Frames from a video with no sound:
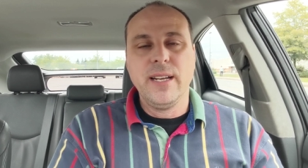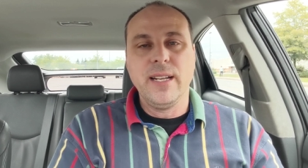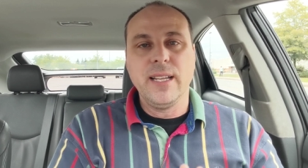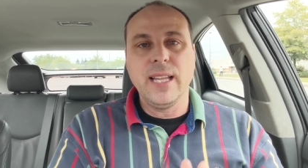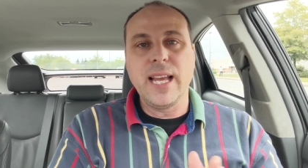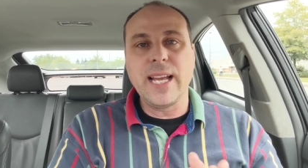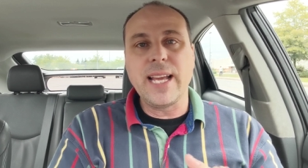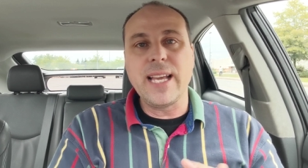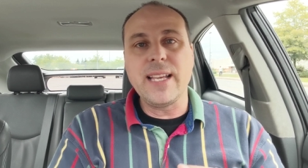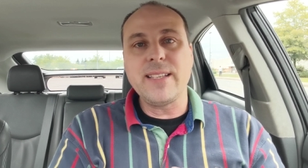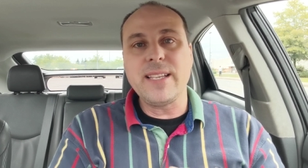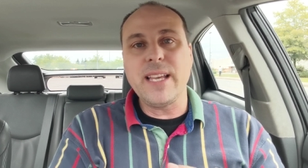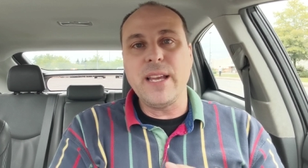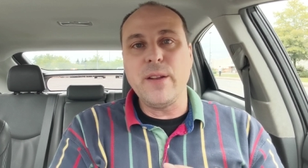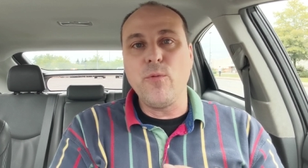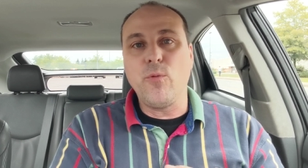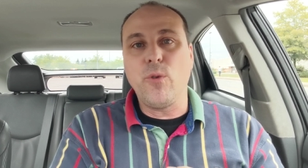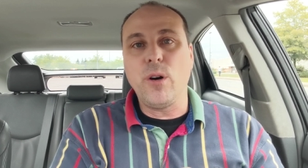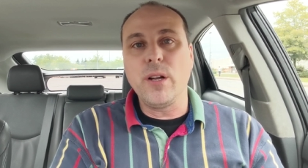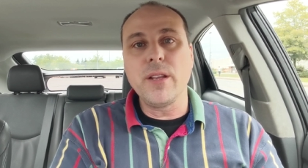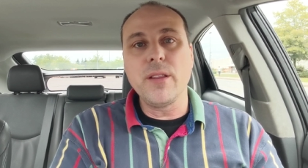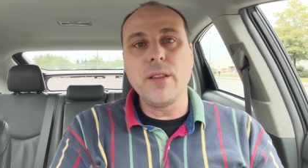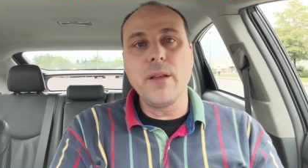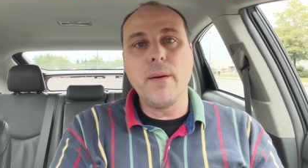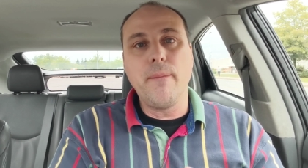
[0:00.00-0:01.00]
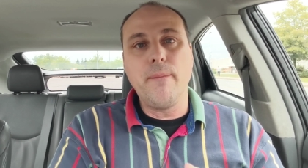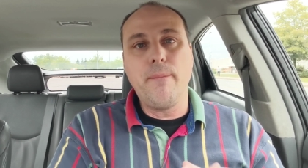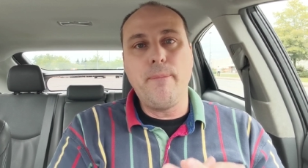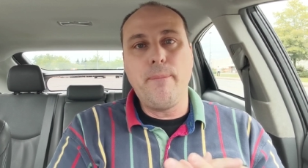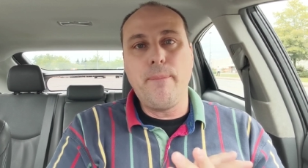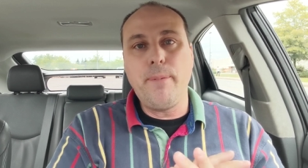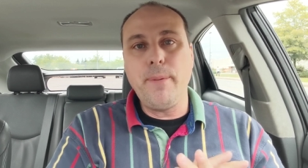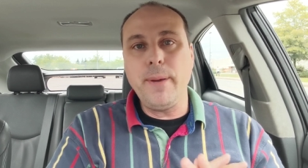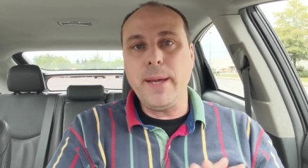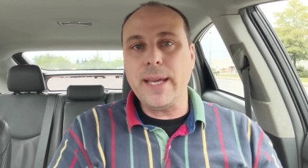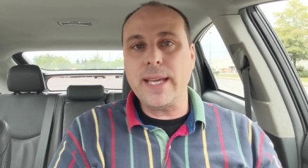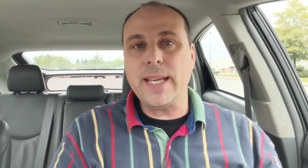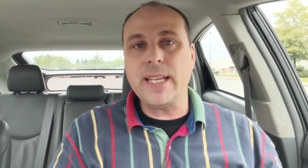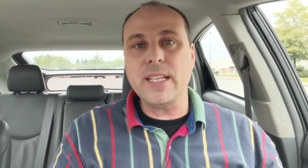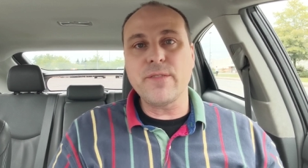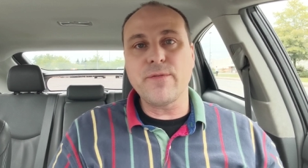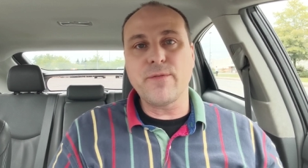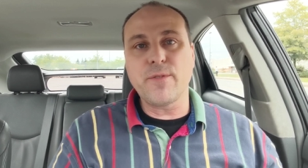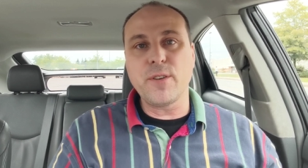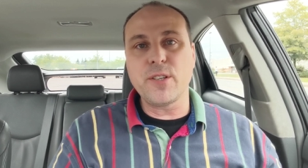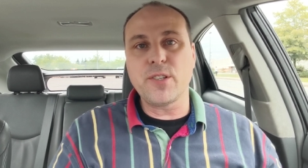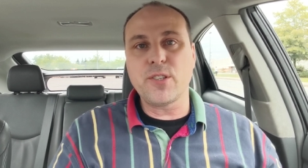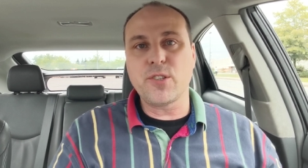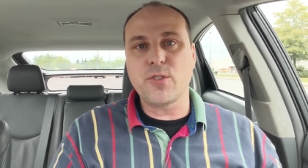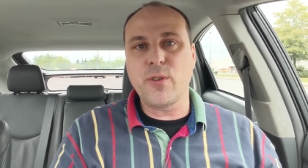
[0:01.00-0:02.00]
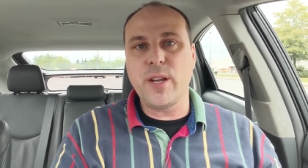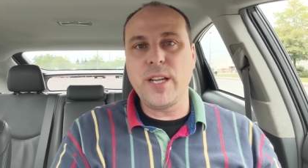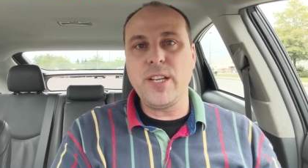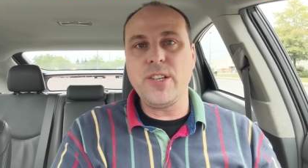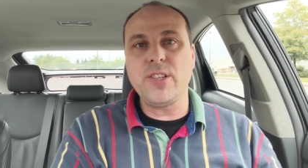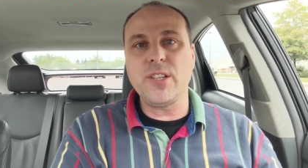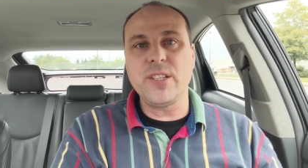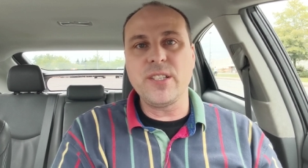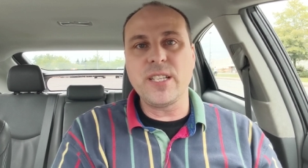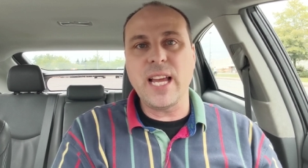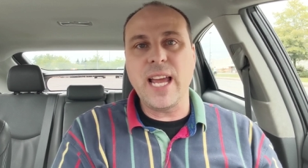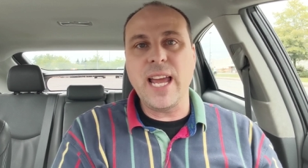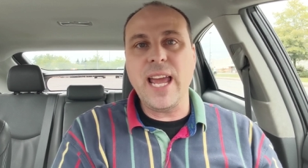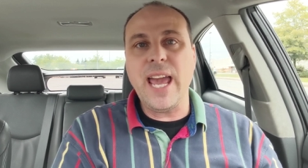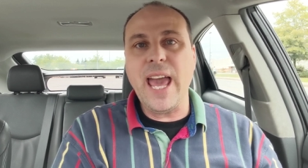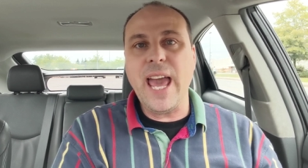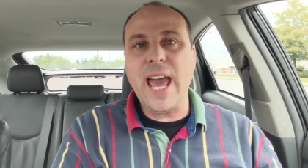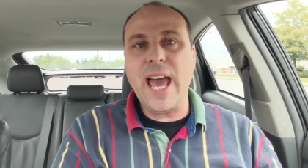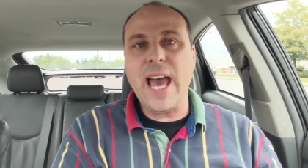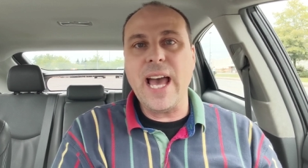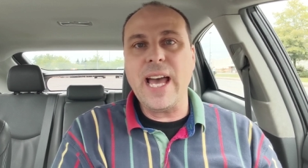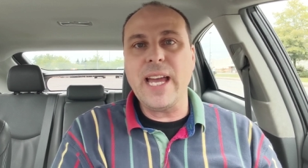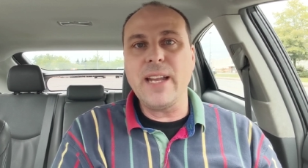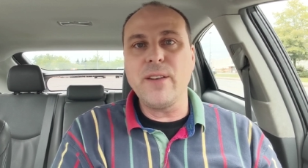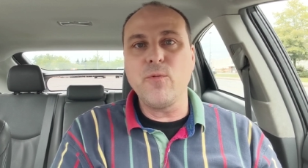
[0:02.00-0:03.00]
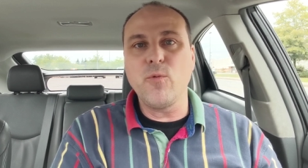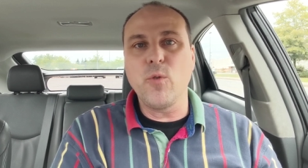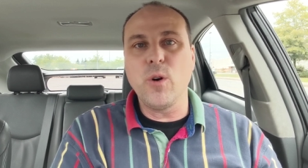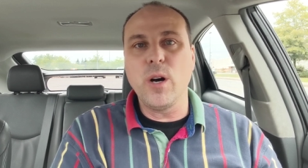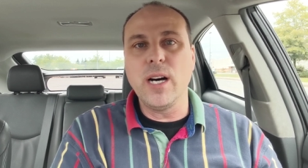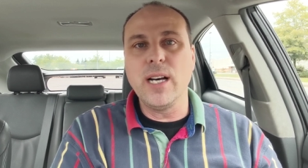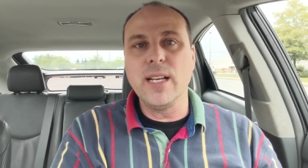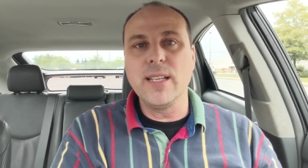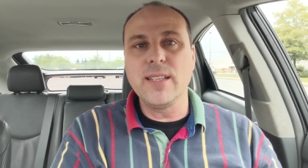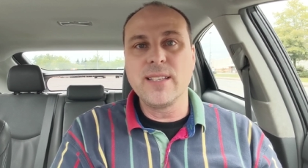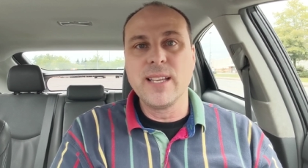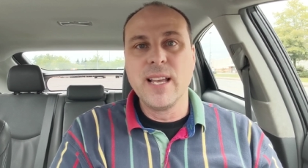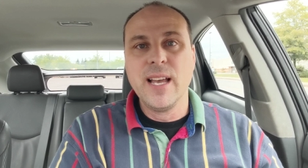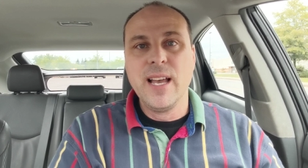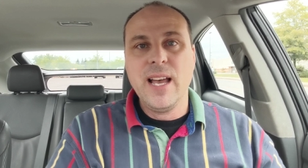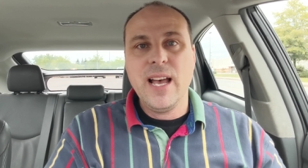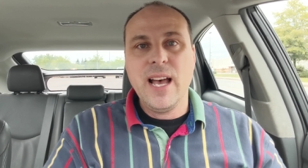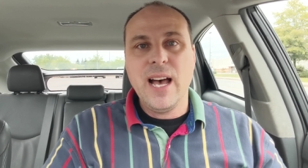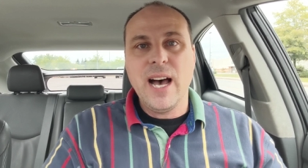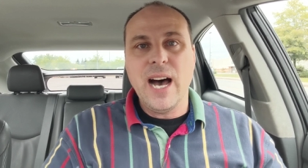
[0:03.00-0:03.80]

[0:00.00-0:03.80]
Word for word: Like I said, one of the biggest frustrations I had was